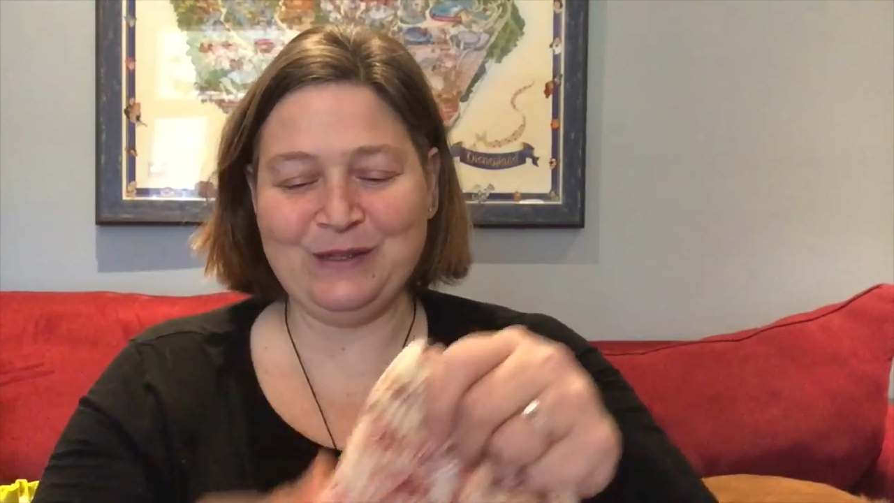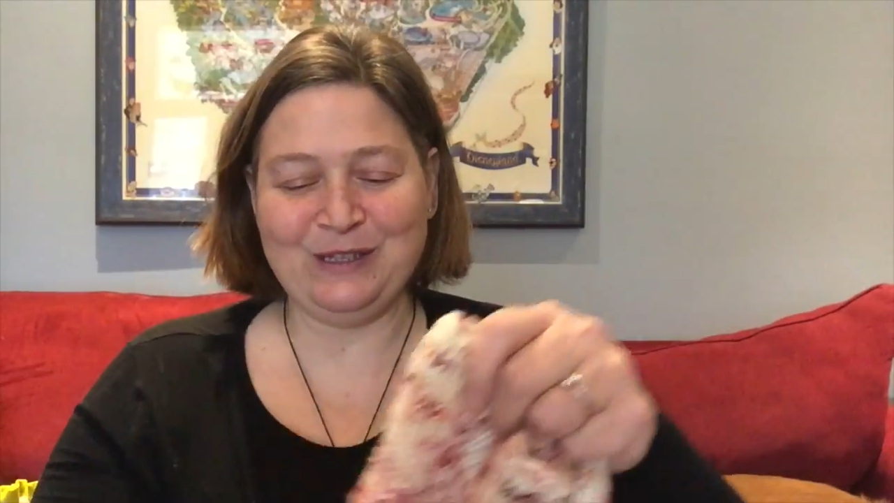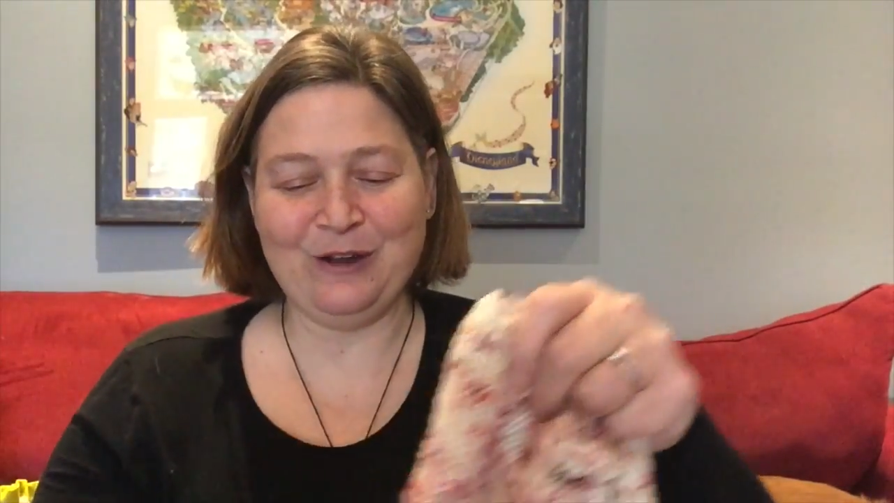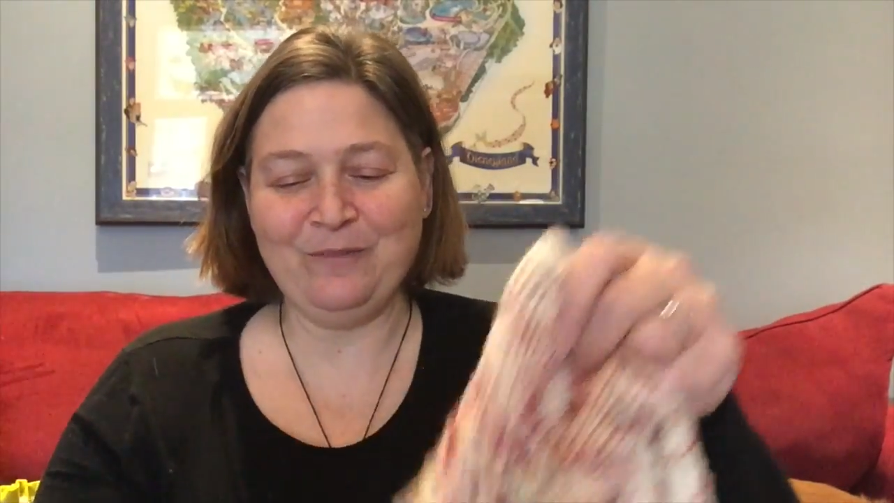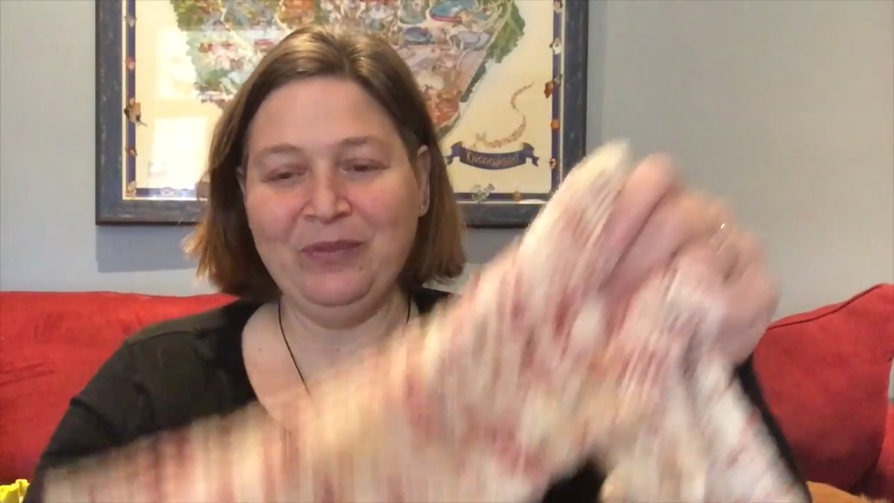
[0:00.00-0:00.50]

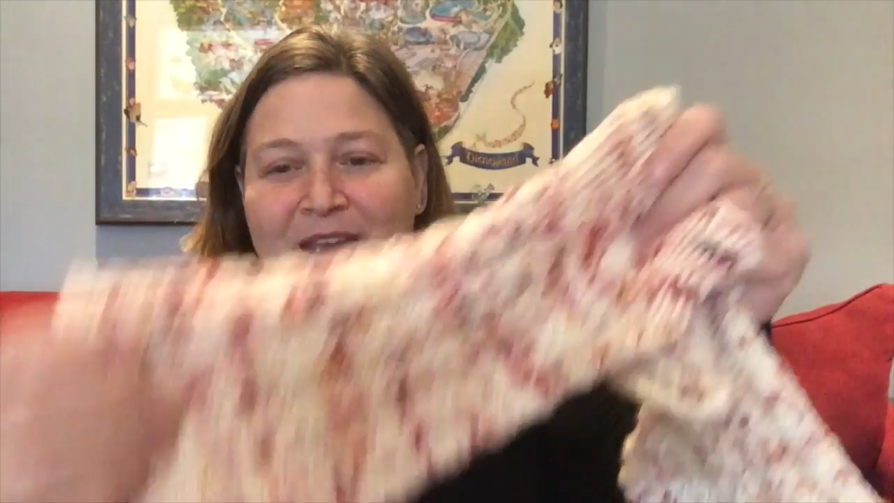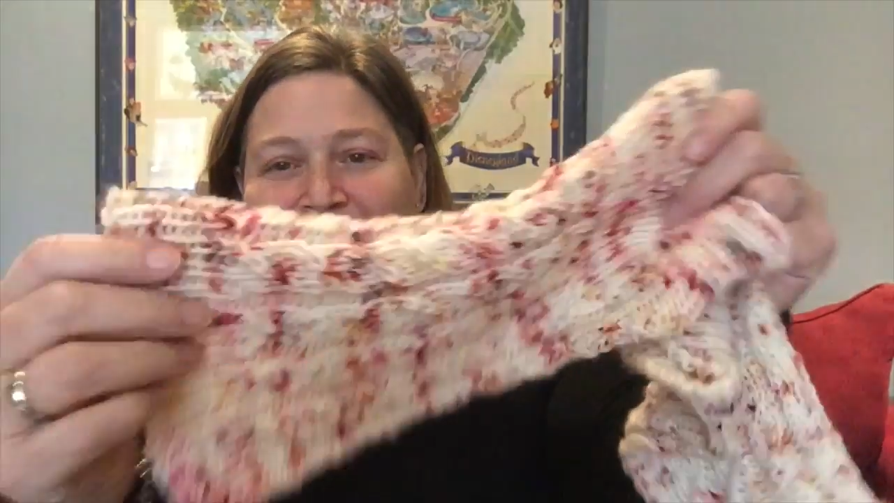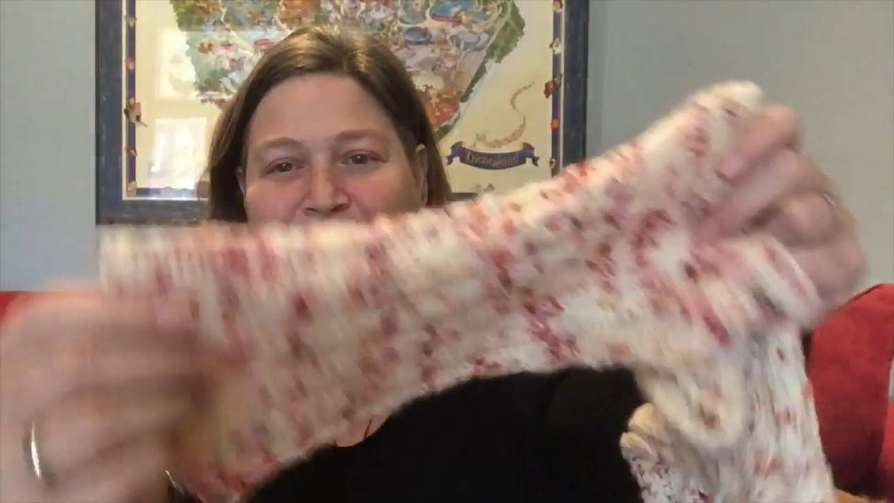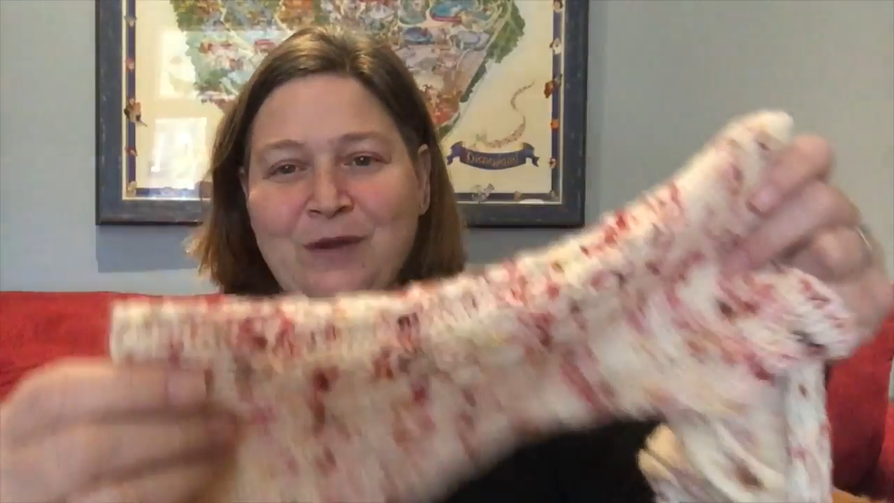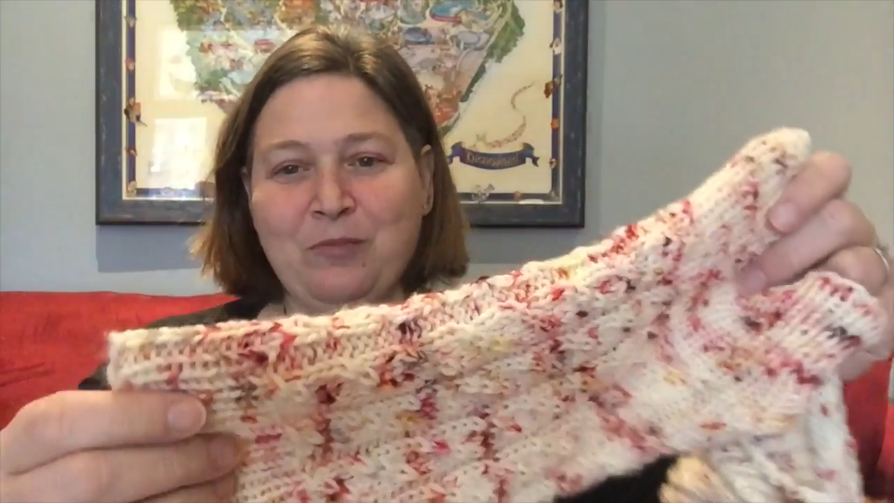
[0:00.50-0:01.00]
So
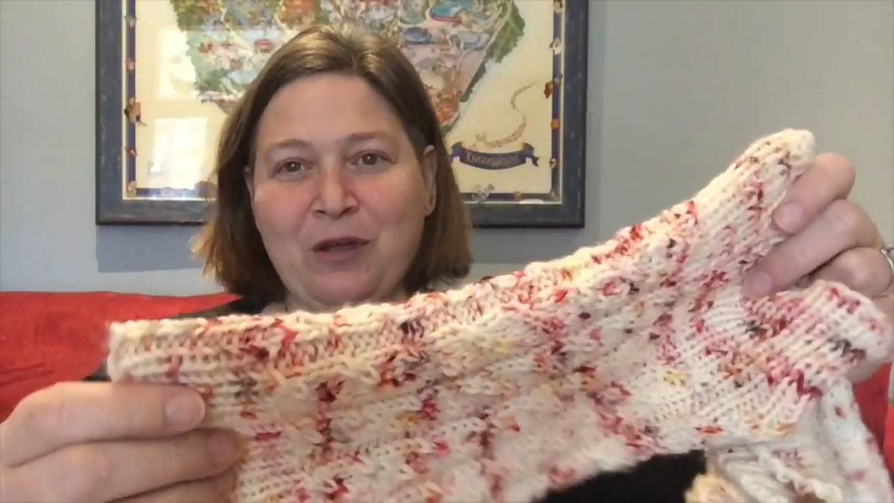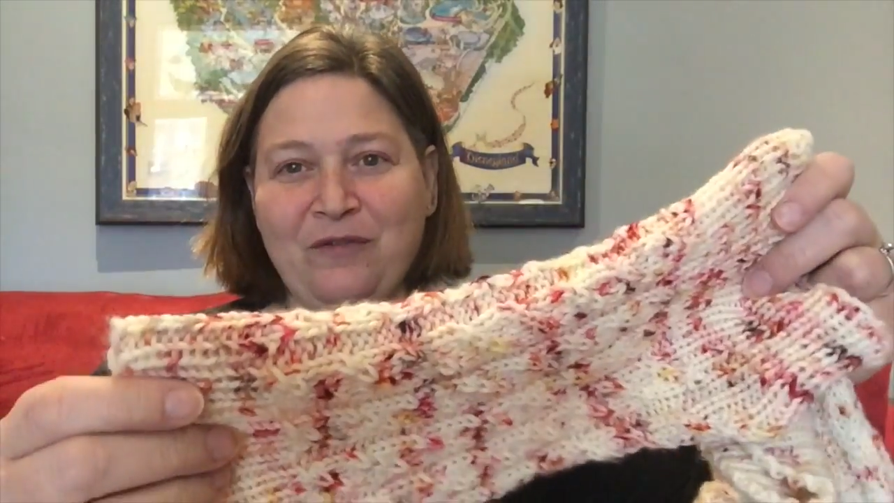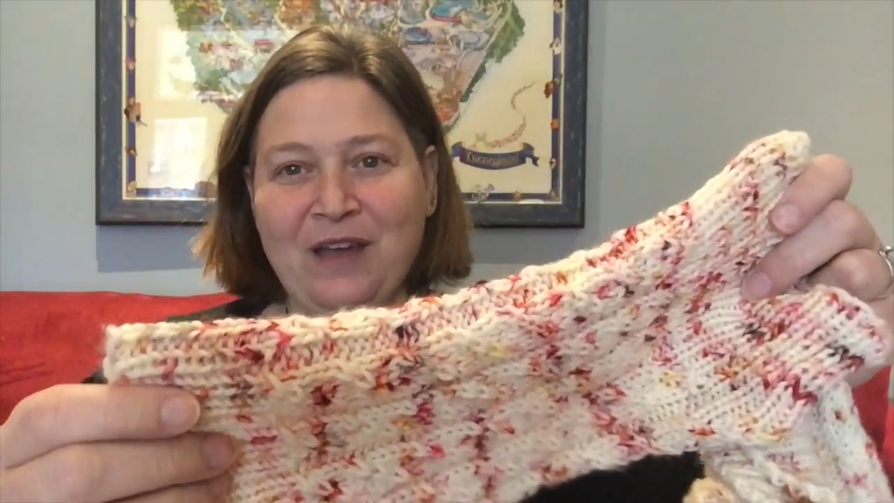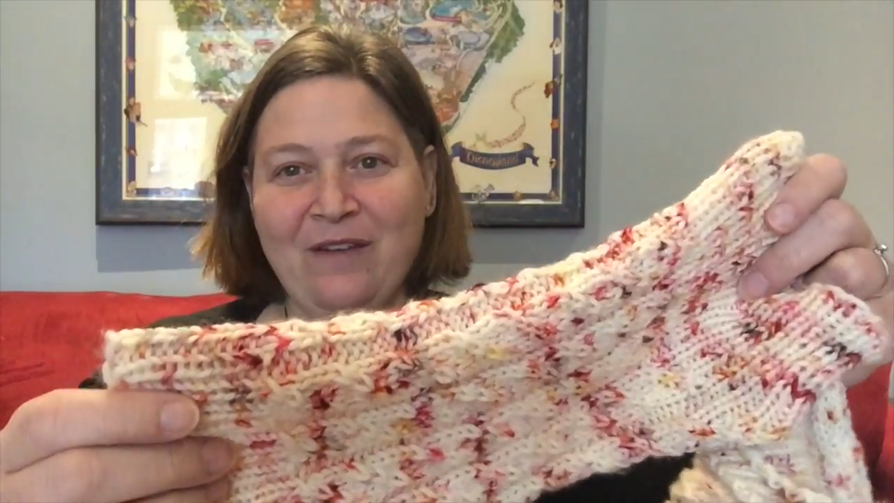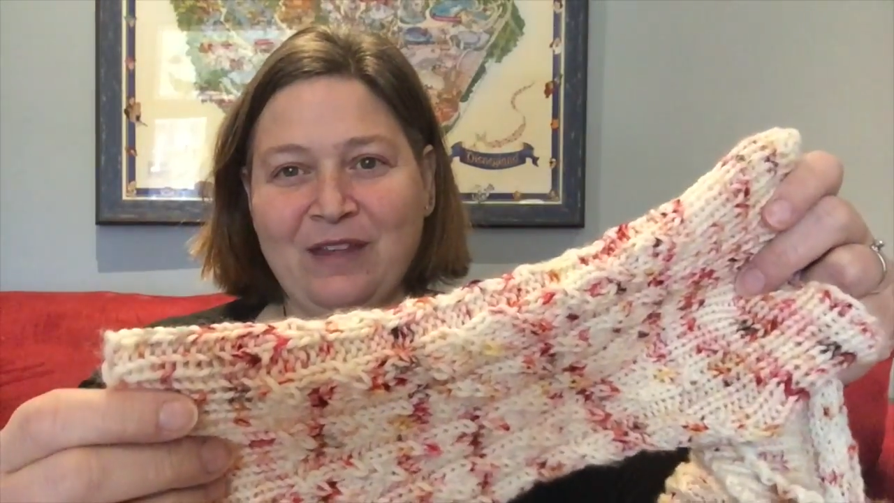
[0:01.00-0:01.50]
3.5